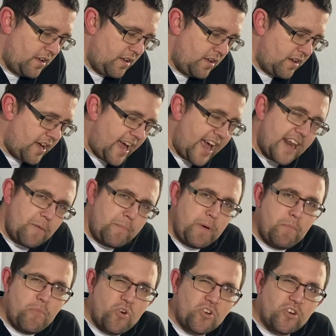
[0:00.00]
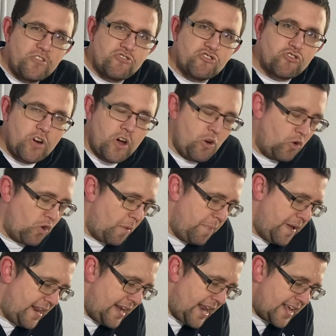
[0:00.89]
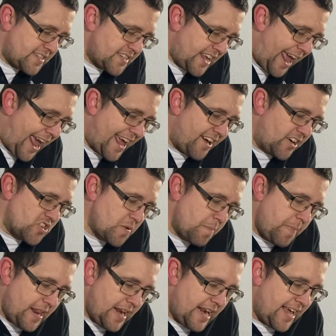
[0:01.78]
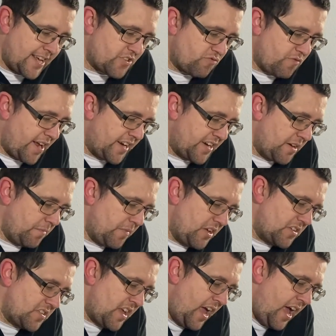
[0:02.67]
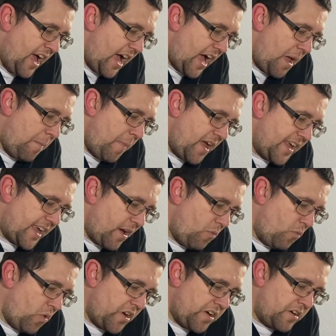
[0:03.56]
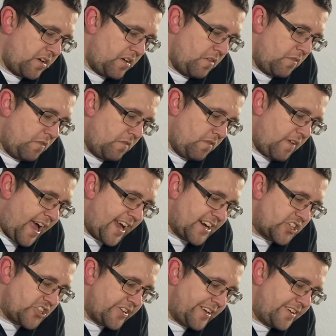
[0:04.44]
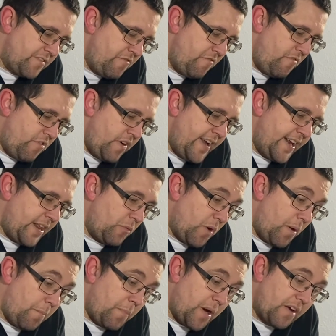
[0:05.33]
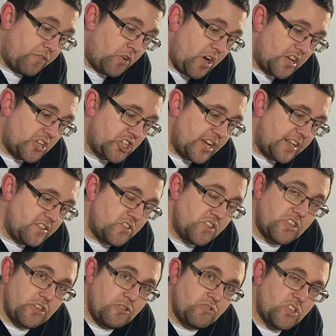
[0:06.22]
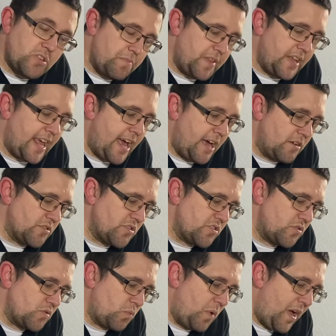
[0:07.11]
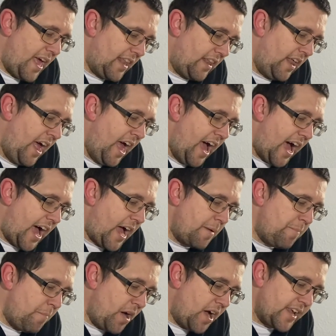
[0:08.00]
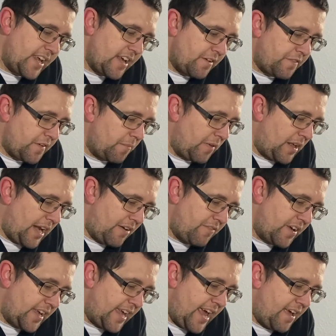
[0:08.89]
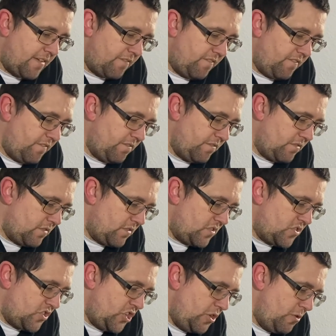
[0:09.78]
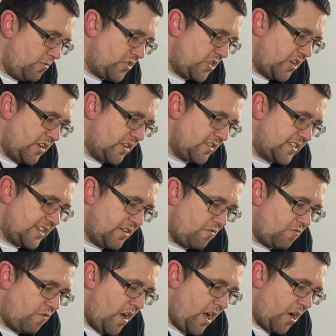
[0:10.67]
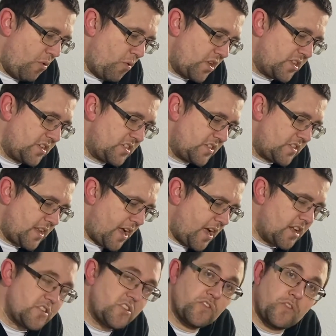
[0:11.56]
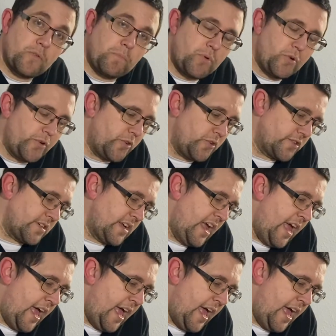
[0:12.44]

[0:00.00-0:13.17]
I had a bit more control, a bit less chaos, a bit less randomness. I might get one action I didn't really want, but I've got a chance to do something else as well. I might, if I'm clever, get 2 turns in a row at the start of the board.